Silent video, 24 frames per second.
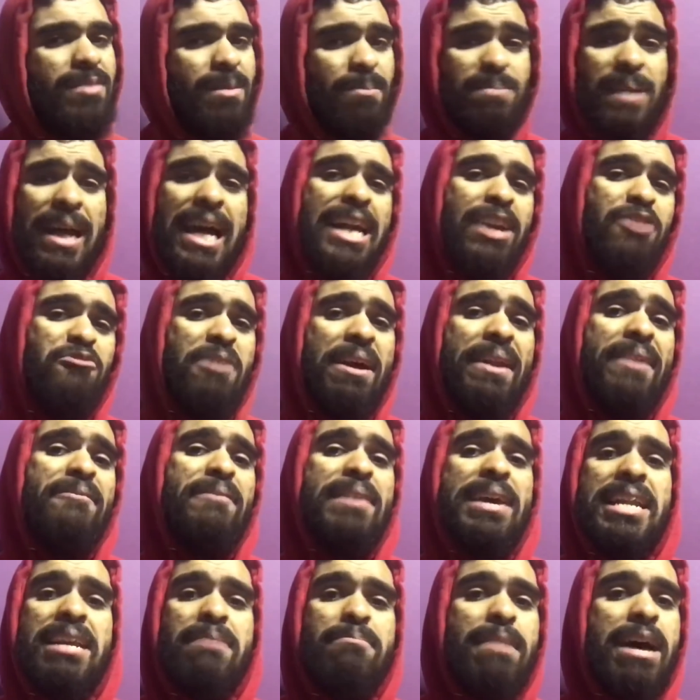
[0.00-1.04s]
I'm kind of
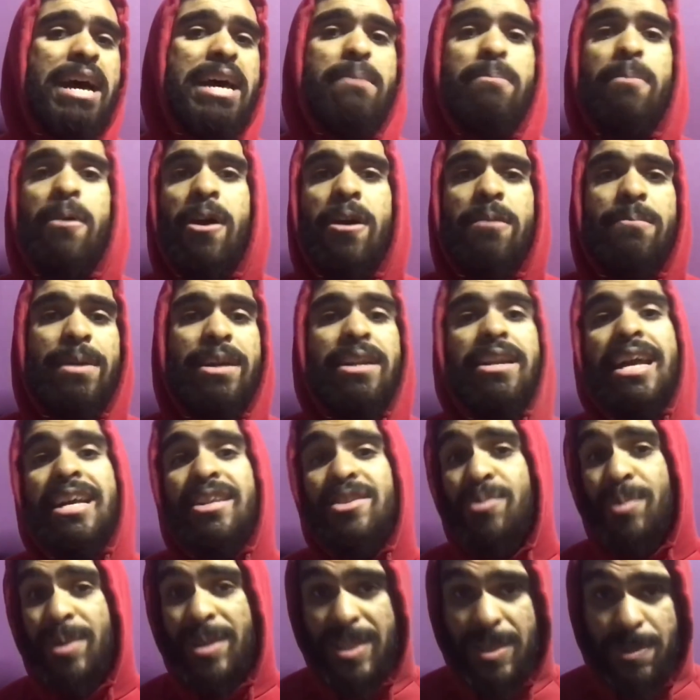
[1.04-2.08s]
renovating my apartment
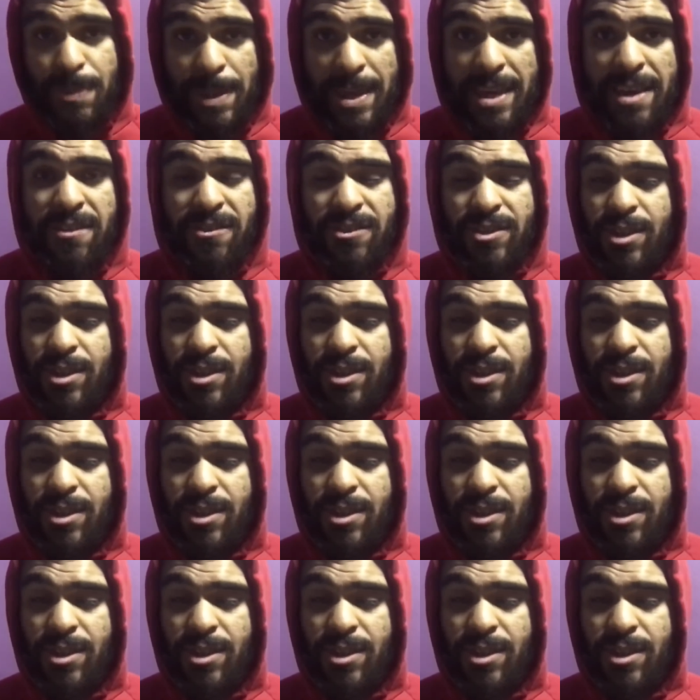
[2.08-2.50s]
as we speak,